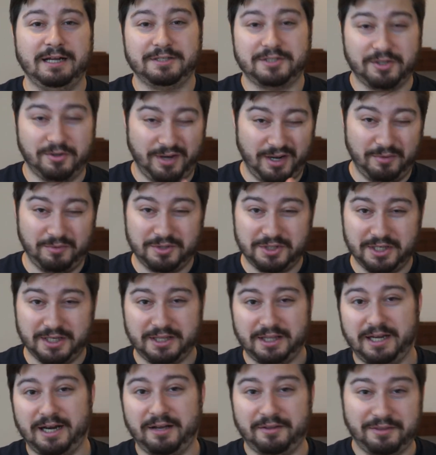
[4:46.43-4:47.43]
So I will
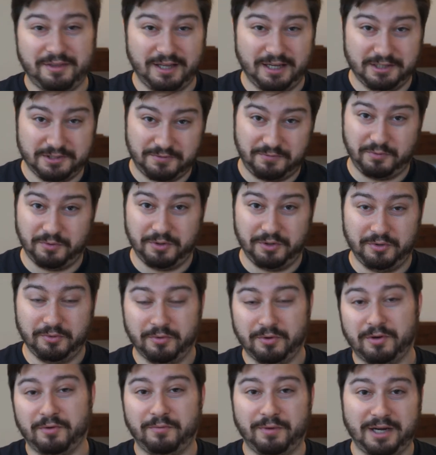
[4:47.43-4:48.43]
check that out. Thanks for
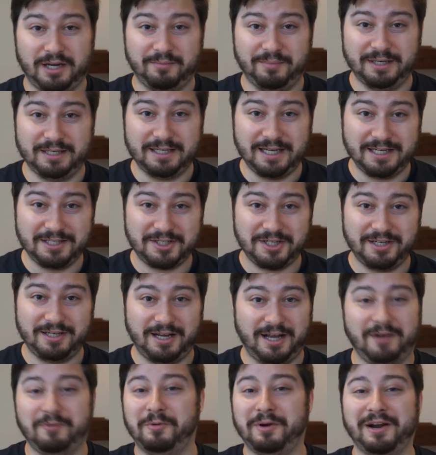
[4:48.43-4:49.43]
your recommendation,
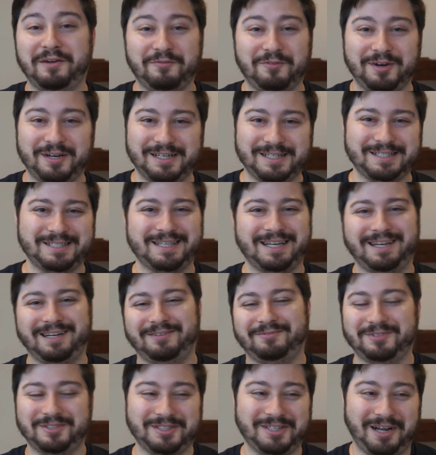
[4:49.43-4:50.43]
whatever it is,
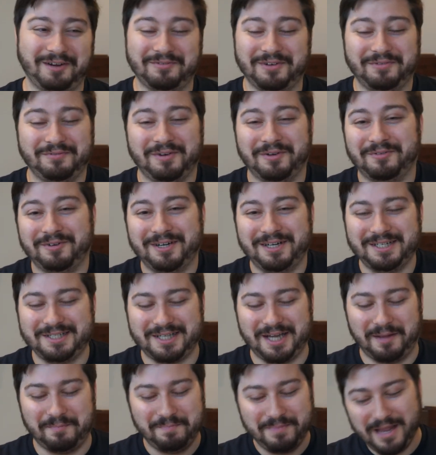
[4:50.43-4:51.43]
which I don't even know what it is
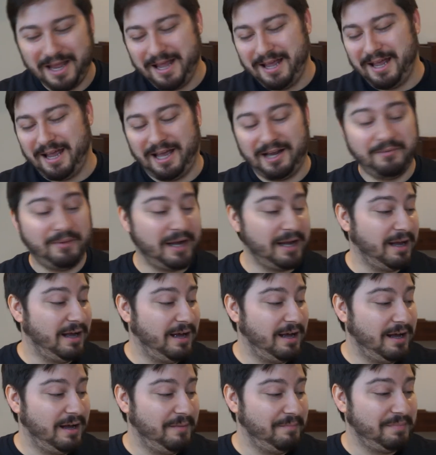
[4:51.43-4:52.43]
yet. Anyway,
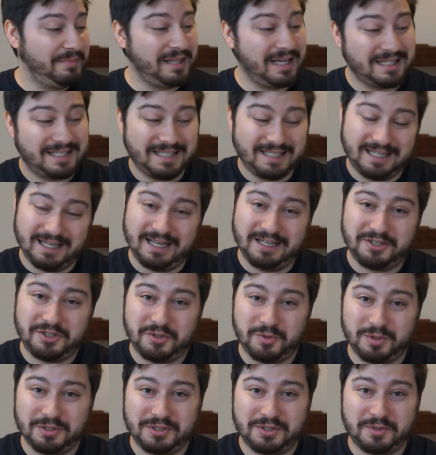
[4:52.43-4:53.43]
that's it, guys.
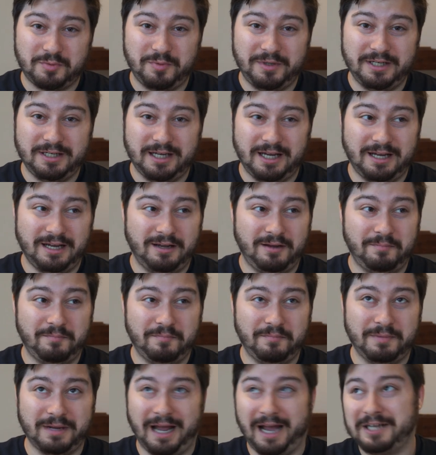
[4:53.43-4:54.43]
Short and sweet.
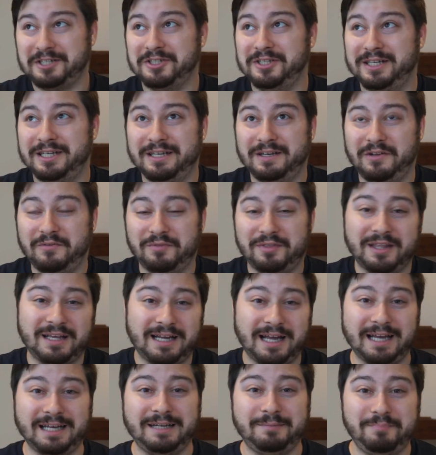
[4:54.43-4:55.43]
I actually didn't even
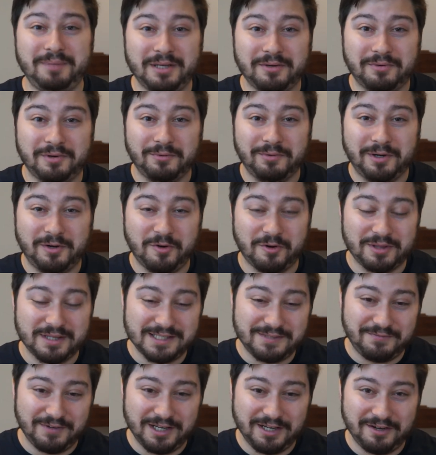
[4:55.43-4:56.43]
think I'd be able to record
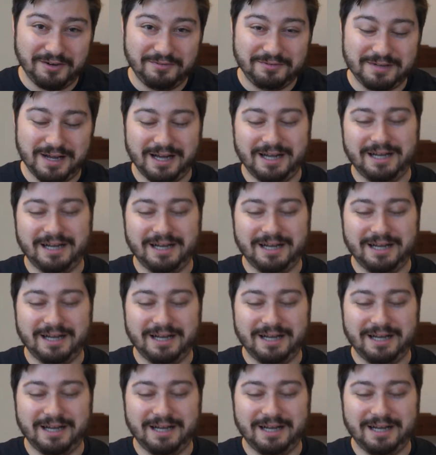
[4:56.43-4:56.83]
this video.